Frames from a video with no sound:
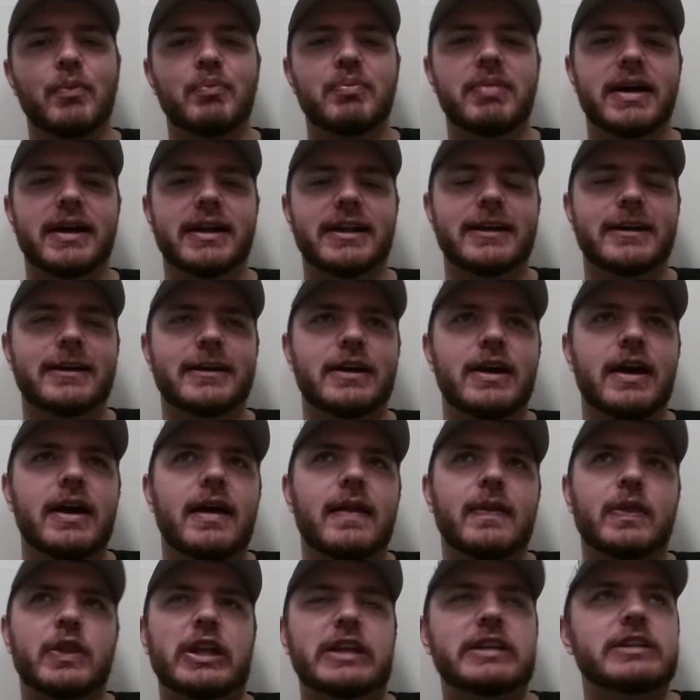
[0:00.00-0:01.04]
But uh,
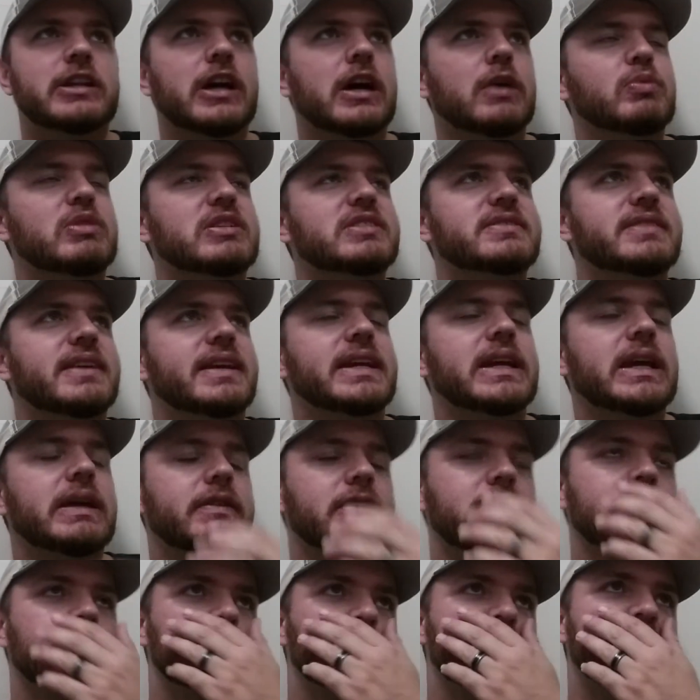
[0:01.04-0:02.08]
the dumbest thing I've
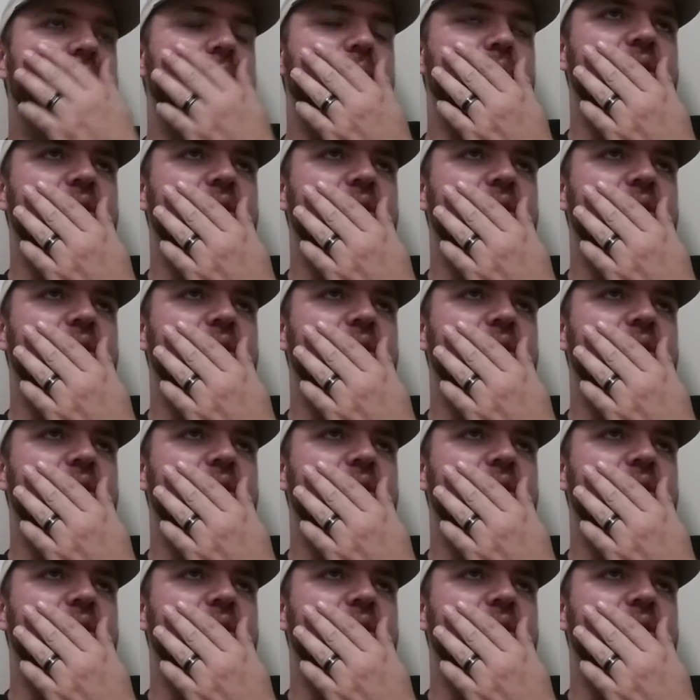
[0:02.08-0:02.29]
ever spent